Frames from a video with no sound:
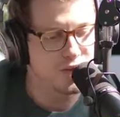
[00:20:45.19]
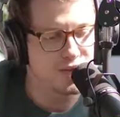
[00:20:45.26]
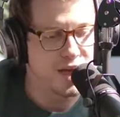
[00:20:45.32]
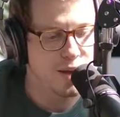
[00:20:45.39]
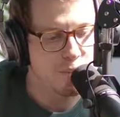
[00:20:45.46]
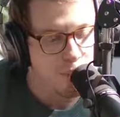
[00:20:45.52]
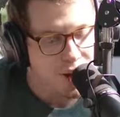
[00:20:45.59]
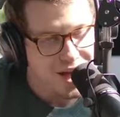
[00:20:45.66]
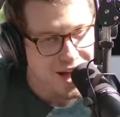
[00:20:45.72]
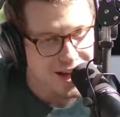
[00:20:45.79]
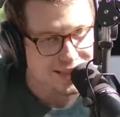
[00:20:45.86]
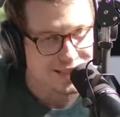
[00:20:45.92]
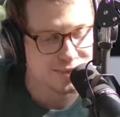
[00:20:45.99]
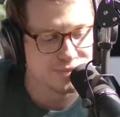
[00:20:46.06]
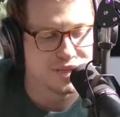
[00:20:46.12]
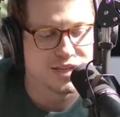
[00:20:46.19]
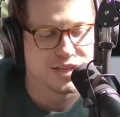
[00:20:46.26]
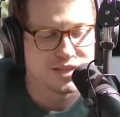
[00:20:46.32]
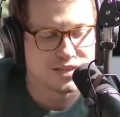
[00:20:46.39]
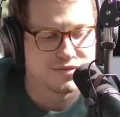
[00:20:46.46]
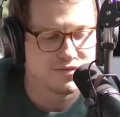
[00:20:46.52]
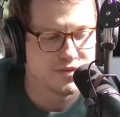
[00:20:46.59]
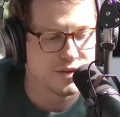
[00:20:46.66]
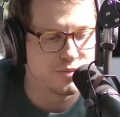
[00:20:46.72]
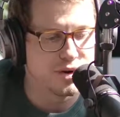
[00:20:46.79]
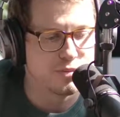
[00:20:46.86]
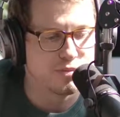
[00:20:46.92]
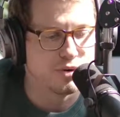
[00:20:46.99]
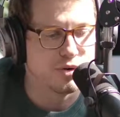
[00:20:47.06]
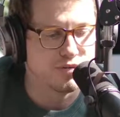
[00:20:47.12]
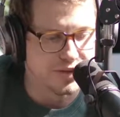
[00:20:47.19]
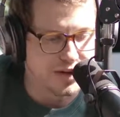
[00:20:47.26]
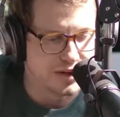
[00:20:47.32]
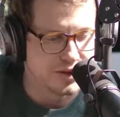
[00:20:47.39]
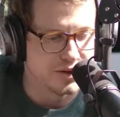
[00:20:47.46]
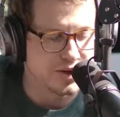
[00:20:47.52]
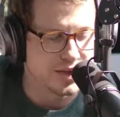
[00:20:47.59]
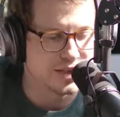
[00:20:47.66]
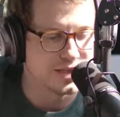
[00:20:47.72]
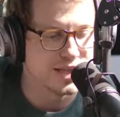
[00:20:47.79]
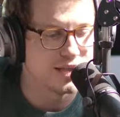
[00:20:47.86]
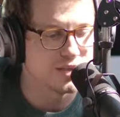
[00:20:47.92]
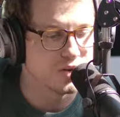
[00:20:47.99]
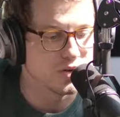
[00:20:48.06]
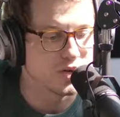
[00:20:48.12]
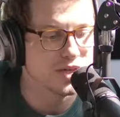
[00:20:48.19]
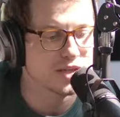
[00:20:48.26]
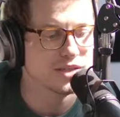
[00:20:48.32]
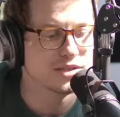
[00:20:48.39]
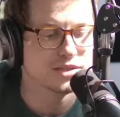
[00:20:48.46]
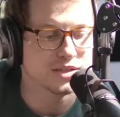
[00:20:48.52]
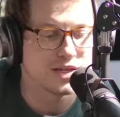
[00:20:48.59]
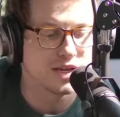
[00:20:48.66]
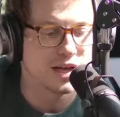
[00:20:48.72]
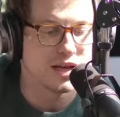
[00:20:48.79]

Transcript: that possibly doesn't fit my profile is that there is